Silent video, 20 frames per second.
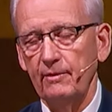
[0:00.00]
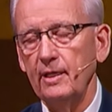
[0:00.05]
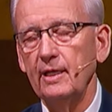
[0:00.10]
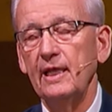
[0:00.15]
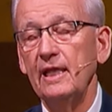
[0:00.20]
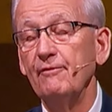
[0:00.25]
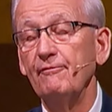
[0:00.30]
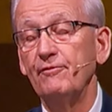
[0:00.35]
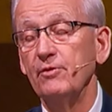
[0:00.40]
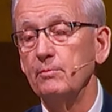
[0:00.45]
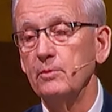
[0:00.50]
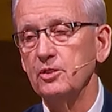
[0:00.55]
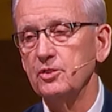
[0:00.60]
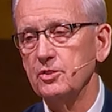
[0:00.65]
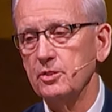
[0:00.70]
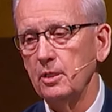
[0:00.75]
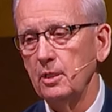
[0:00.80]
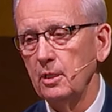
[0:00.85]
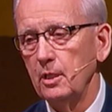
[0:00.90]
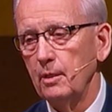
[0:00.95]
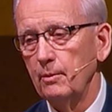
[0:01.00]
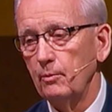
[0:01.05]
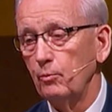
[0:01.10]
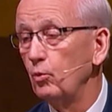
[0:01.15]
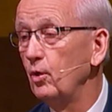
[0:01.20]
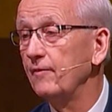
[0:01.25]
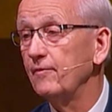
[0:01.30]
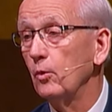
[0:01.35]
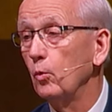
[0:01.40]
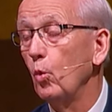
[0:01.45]
infamous
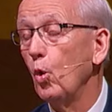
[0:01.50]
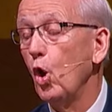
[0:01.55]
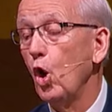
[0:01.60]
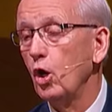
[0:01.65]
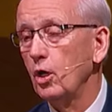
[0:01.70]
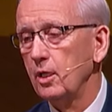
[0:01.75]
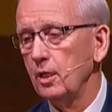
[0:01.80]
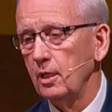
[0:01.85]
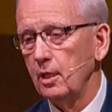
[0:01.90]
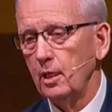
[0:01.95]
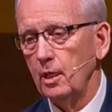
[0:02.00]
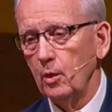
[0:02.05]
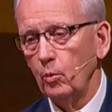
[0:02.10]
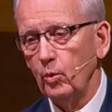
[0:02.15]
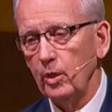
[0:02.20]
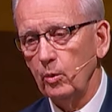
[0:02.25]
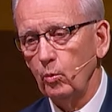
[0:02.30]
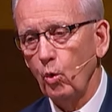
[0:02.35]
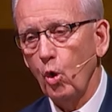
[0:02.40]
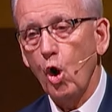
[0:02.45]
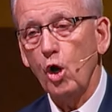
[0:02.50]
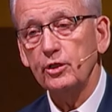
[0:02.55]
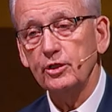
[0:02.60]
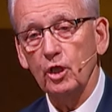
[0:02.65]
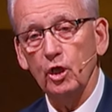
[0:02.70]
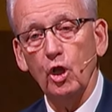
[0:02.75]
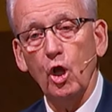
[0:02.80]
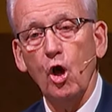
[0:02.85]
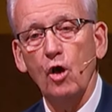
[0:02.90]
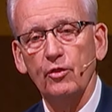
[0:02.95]
river walk. We walked
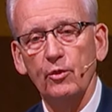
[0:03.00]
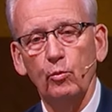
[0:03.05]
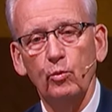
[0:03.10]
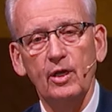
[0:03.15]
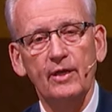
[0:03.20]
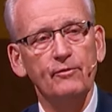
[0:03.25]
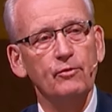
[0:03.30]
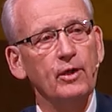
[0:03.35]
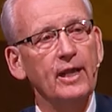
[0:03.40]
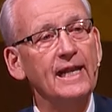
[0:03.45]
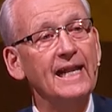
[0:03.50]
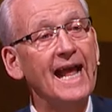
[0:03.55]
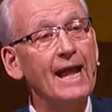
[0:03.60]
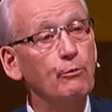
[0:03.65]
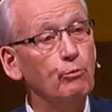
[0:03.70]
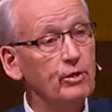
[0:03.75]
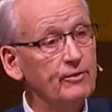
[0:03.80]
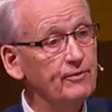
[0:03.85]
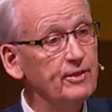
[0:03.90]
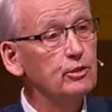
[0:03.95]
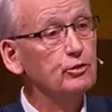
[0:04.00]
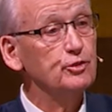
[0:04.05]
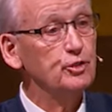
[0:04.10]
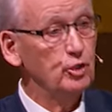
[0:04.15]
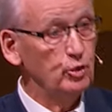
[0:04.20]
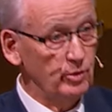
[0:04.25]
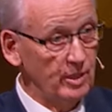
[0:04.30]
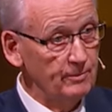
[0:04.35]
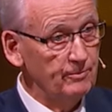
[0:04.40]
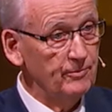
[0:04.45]
along the river, and I revealed
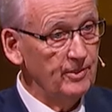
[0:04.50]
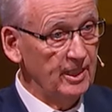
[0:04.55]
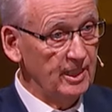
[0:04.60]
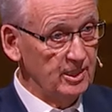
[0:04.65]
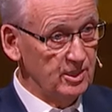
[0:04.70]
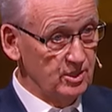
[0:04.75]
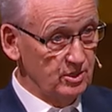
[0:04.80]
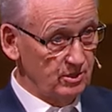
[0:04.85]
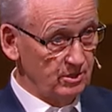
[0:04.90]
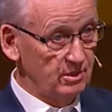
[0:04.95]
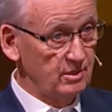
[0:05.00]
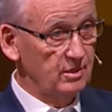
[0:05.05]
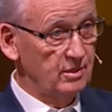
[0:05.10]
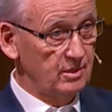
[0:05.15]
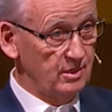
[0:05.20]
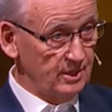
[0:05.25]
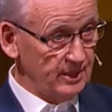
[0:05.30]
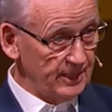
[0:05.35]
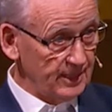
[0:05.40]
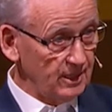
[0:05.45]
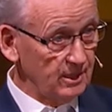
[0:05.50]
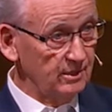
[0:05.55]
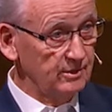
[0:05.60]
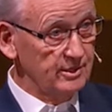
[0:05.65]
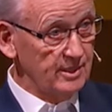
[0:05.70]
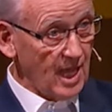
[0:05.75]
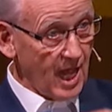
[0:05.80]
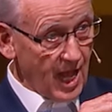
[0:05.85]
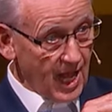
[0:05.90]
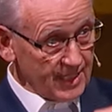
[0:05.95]
to him these little
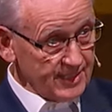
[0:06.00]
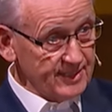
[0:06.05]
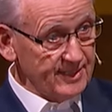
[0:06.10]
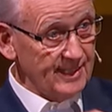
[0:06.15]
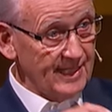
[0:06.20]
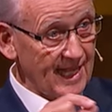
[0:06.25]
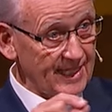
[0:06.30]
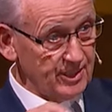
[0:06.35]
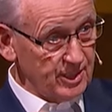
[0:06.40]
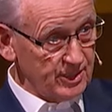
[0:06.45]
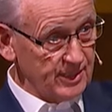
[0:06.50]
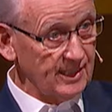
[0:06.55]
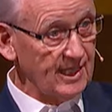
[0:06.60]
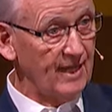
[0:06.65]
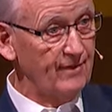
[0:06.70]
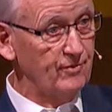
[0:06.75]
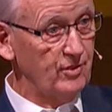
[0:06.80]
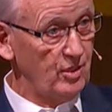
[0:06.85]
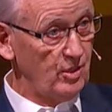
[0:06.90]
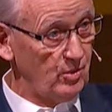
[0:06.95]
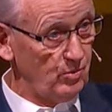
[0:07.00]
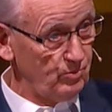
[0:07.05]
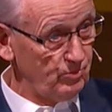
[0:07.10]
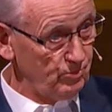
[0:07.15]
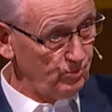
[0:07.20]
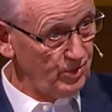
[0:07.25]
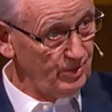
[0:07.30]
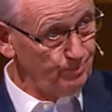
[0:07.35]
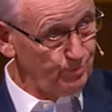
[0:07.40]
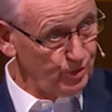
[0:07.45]
dots that I just gave you.
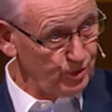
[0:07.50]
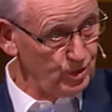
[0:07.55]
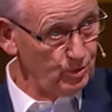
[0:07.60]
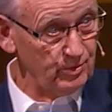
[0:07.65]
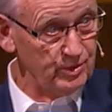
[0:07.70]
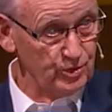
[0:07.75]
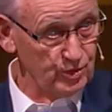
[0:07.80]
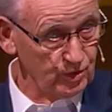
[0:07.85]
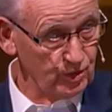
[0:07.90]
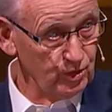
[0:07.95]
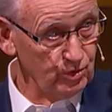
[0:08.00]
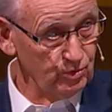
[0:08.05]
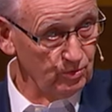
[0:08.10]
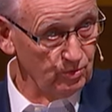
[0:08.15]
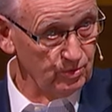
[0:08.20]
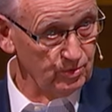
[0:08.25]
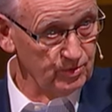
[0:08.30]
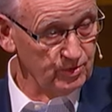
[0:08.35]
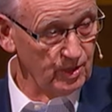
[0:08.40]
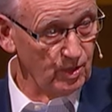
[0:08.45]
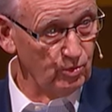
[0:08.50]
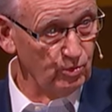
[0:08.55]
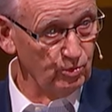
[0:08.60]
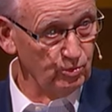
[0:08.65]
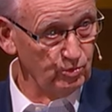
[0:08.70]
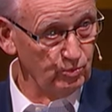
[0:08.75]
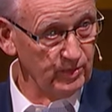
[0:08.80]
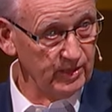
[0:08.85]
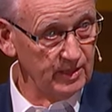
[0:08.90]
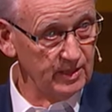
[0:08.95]
We put you in school so
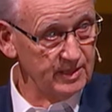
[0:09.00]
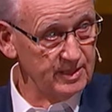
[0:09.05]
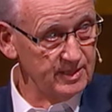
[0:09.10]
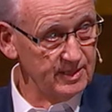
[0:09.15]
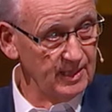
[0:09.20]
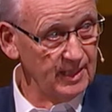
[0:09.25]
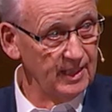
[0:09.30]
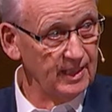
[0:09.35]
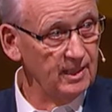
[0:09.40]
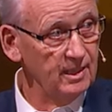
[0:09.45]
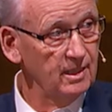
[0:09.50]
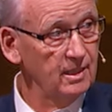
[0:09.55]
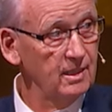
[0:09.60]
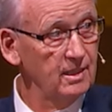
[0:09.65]
we could see,